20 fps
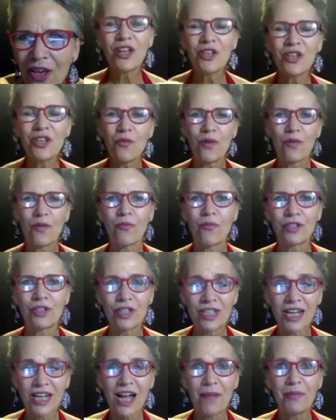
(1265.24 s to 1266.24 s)
and I want to
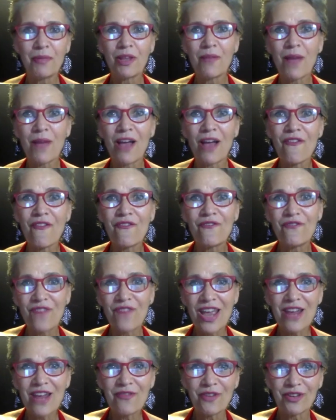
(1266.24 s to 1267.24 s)
tell you just a
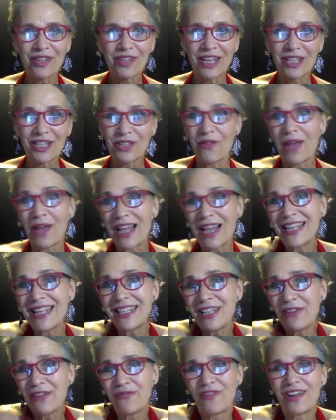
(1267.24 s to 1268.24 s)
couple of my
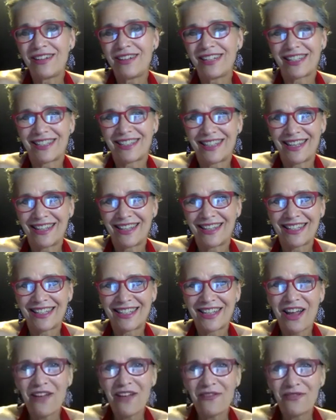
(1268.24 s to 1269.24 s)
favorite things. So is it fun
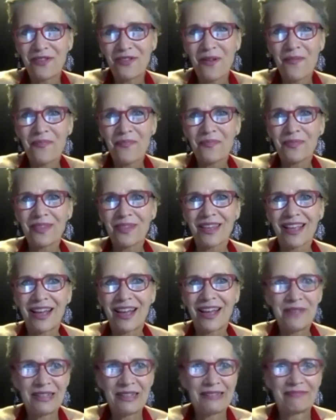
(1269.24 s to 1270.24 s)
to see this stuff?
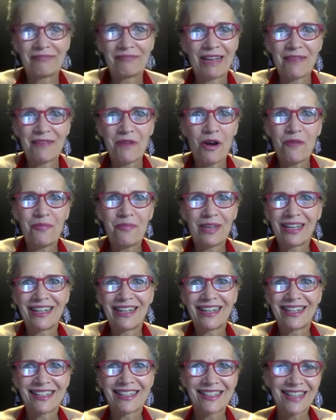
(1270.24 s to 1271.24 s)
I mean, I'm hoping
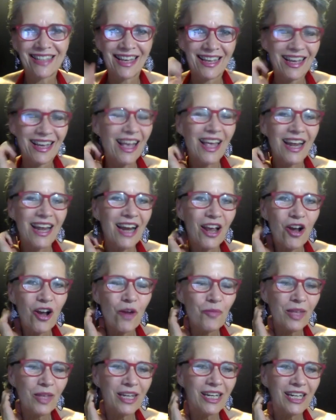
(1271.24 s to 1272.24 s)
it is. And I
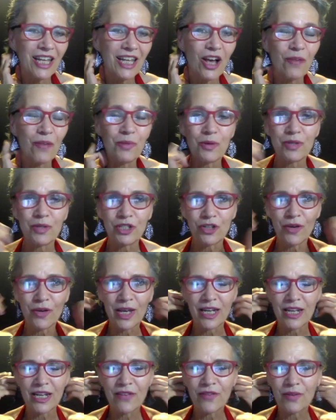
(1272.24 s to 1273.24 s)
hope that it'll help you enjoy
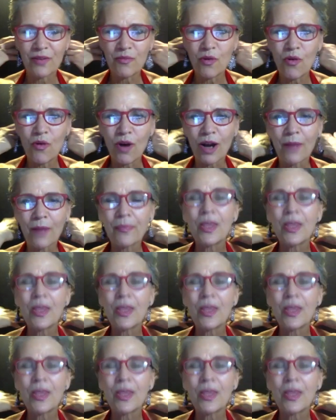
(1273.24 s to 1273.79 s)
it even more.